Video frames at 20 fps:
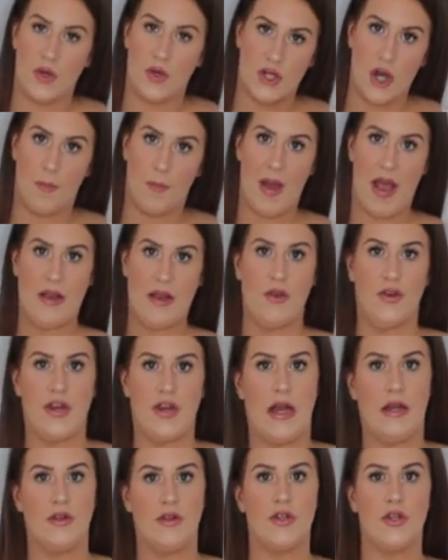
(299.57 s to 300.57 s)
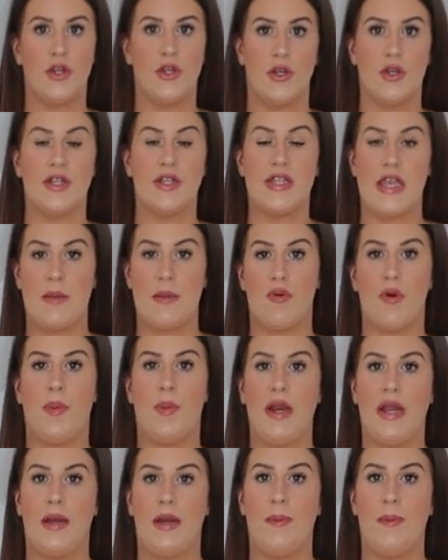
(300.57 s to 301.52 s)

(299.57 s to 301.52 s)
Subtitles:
which I'll pan you down to see properly